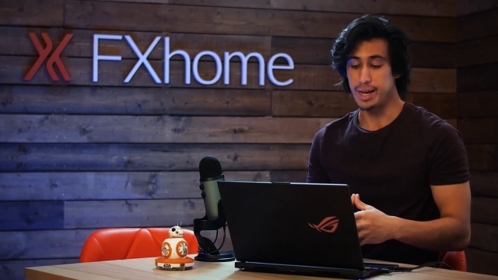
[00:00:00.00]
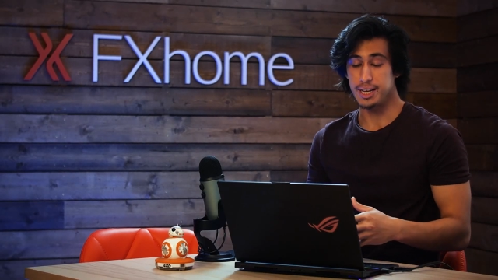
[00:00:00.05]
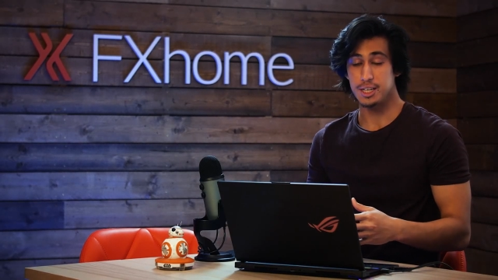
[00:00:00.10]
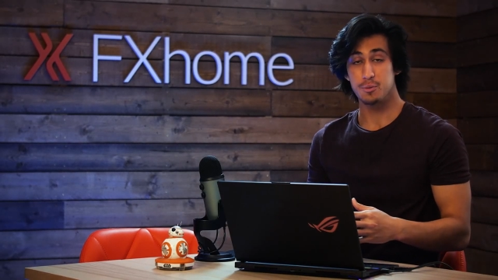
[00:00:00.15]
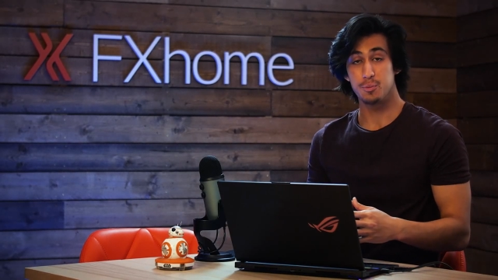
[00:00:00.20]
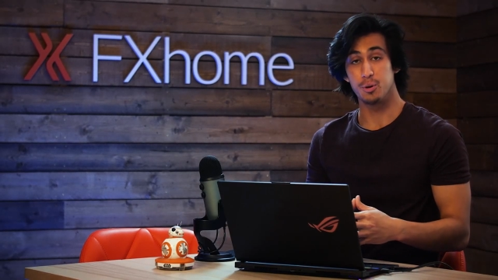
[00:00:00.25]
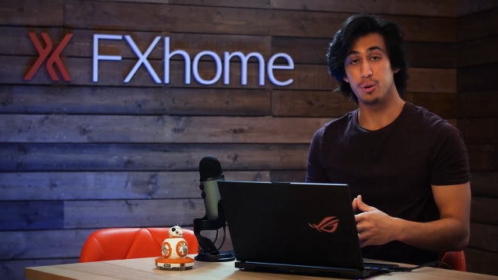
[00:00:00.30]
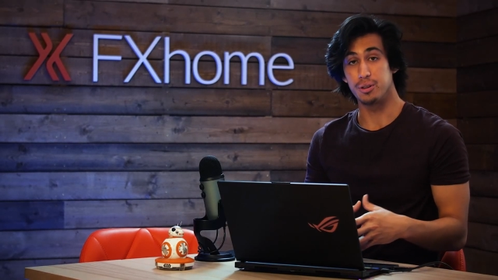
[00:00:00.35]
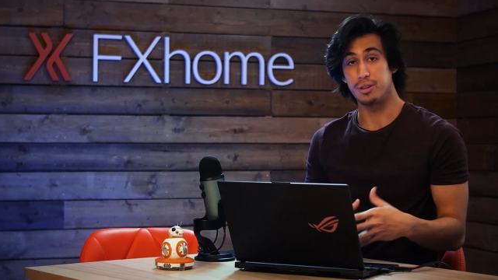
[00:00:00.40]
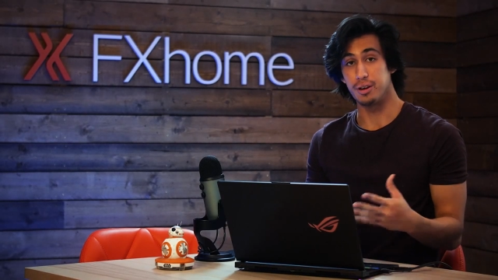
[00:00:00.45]

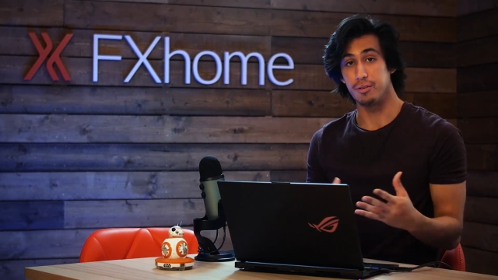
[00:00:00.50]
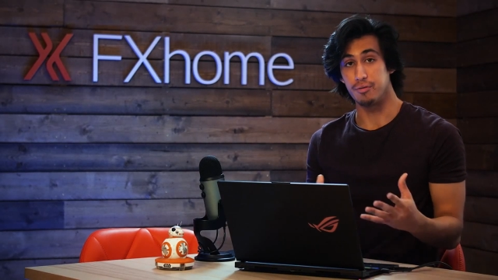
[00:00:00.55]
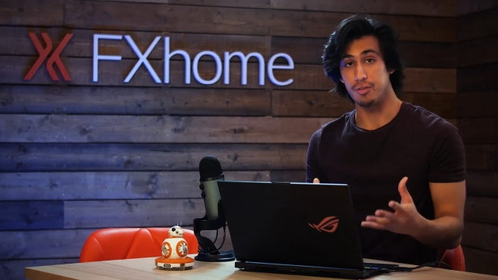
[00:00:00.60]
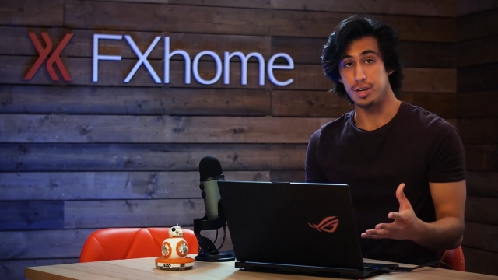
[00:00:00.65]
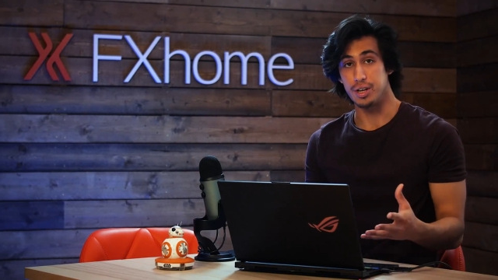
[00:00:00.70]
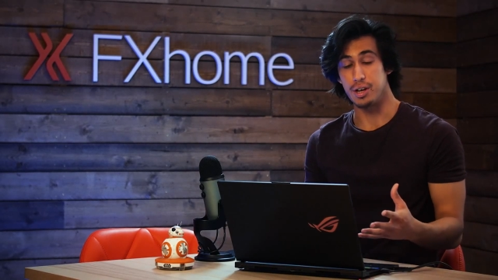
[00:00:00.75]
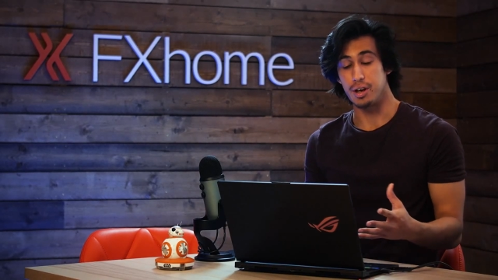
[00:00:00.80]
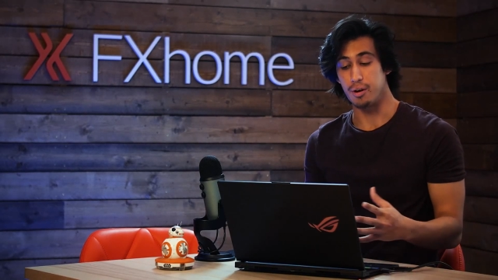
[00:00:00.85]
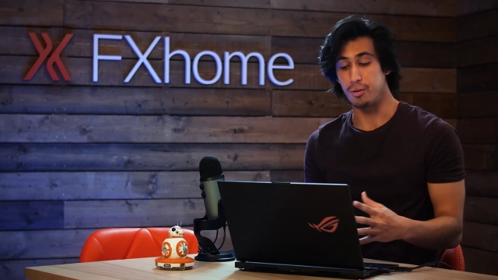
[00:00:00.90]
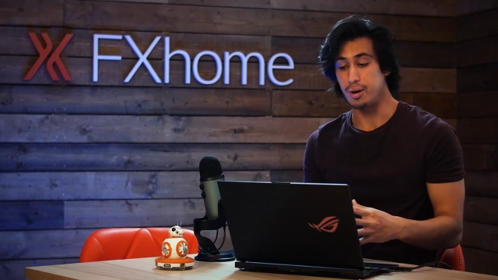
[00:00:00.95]
export their
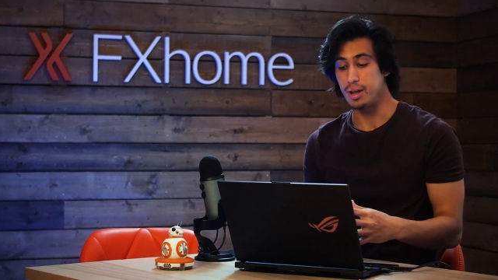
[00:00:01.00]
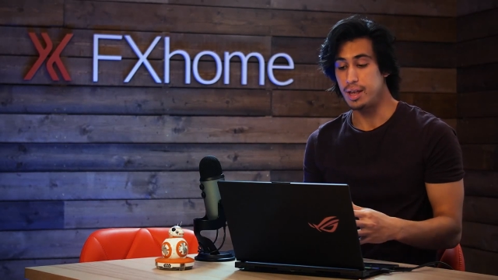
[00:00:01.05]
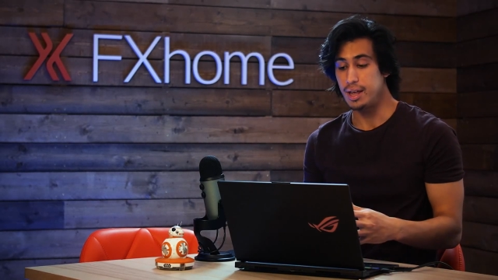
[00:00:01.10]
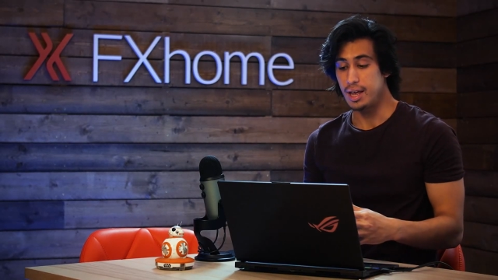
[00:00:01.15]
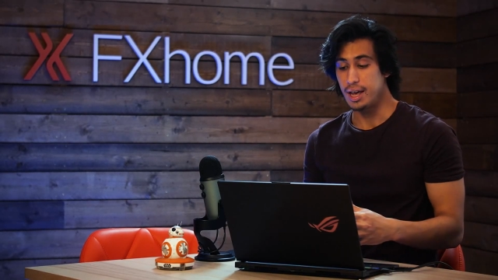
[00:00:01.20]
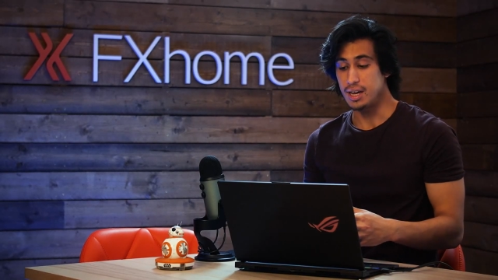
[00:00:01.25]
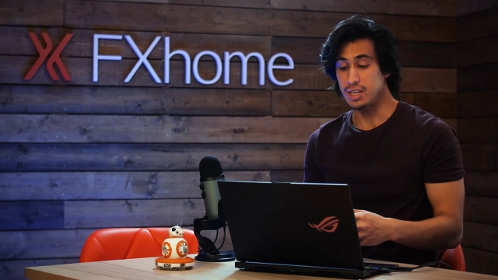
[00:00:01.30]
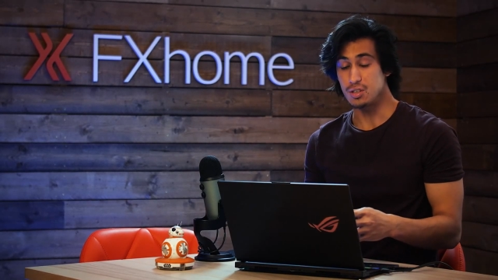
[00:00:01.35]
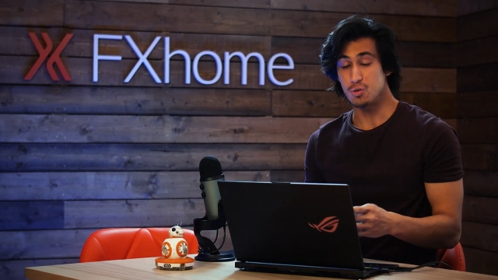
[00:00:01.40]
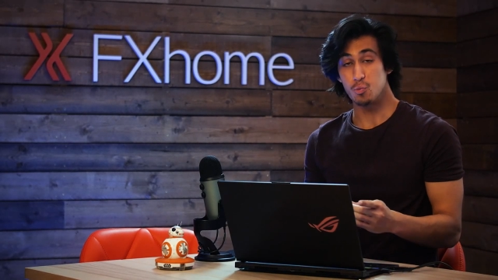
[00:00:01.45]
video
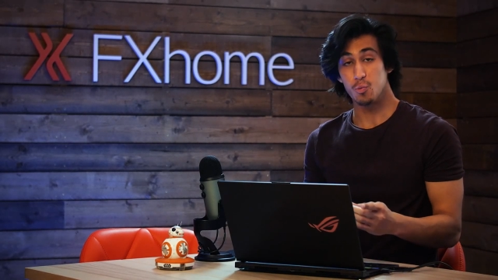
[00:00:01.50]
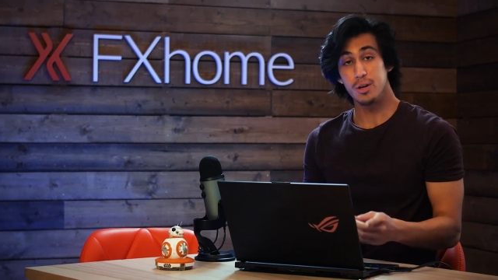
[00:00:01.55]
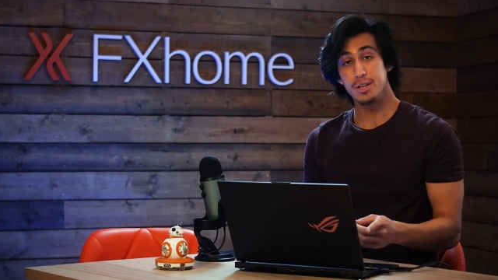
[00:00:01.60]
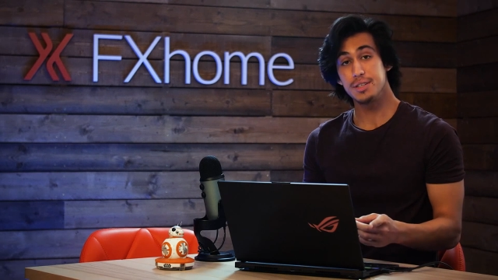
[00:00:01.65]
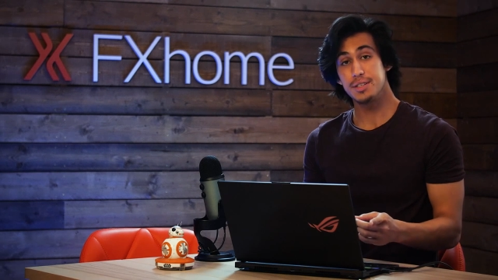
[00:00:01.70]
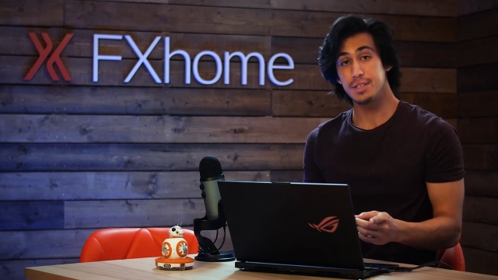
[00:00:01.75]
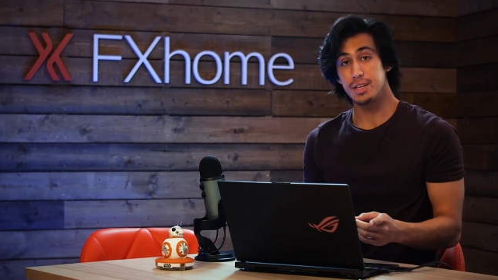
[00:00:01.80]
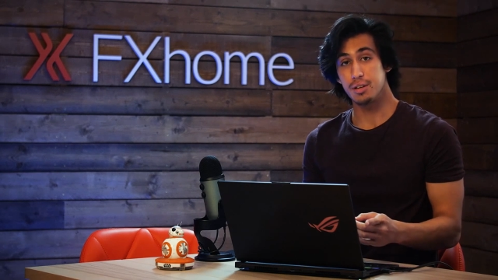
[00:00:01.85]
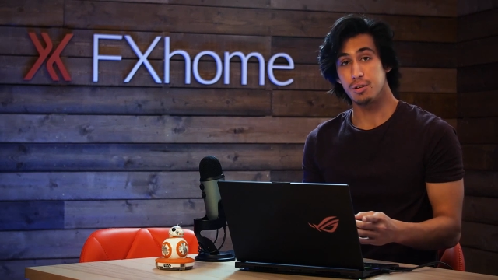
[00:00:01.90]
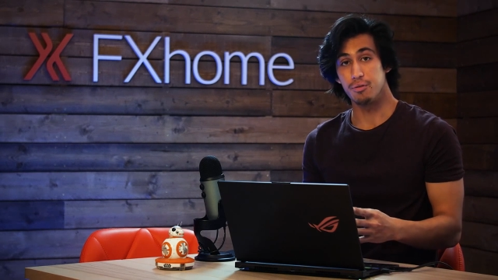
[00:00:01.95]
as
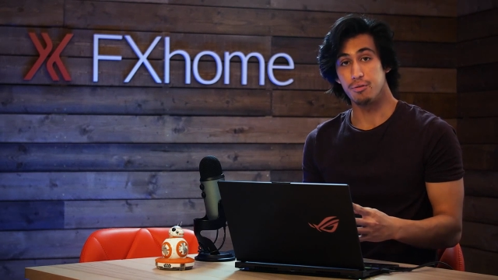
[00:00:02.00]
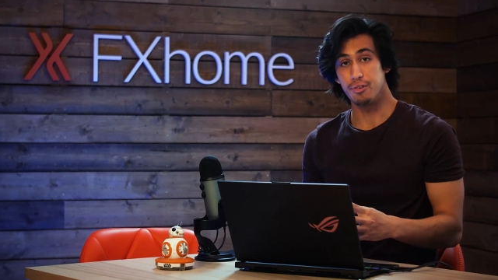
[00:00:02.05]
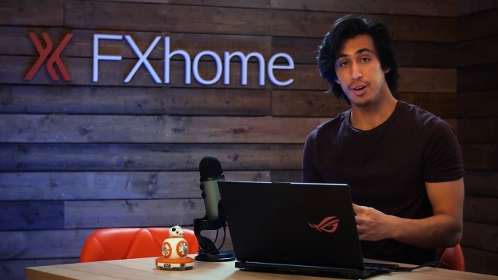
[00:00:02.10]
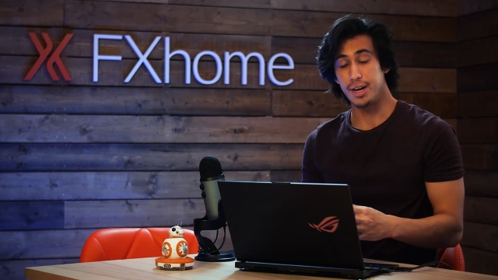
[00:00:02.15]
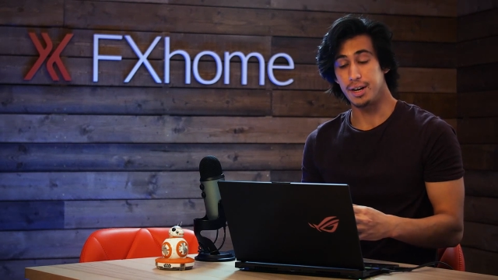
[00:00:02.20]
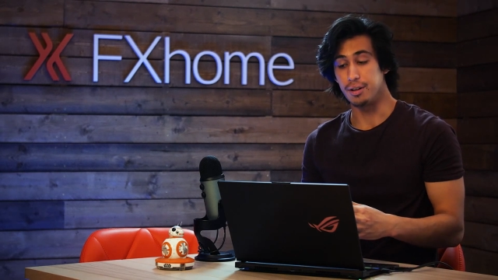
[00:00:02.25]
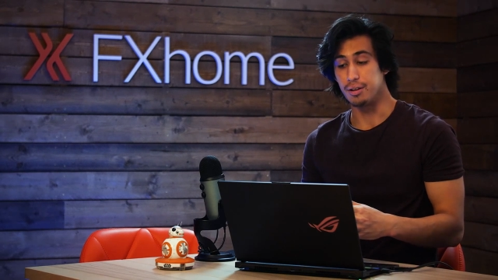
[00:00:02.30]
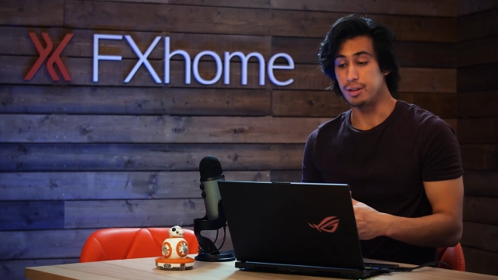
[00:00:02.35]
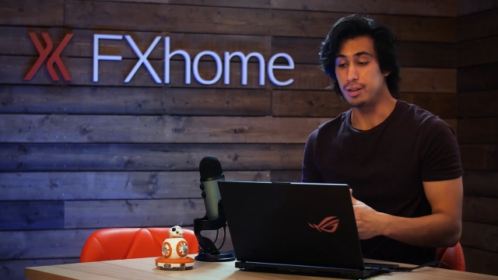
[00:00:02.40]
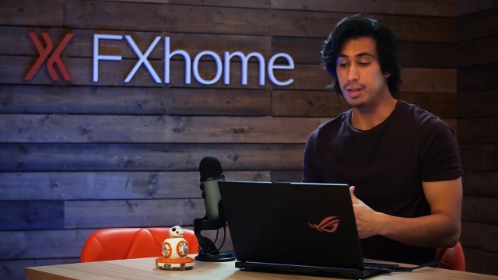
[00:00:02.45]
one single
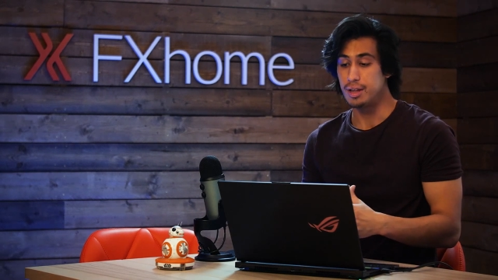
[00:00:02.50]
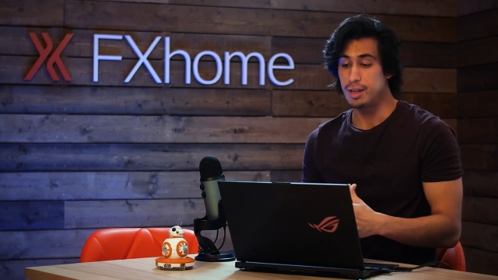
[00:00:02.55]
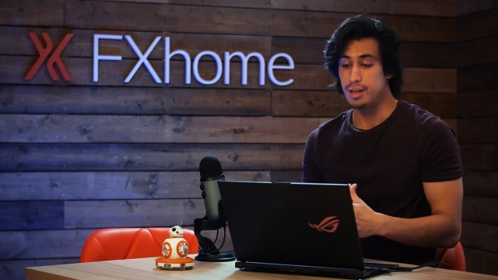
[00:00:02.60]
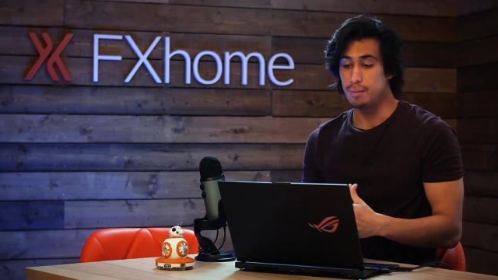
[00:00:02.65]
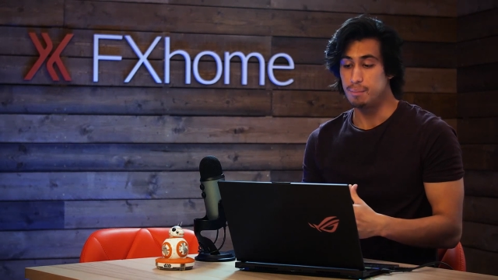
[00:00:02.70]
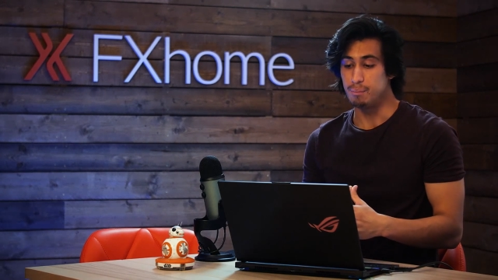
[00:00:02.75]
file,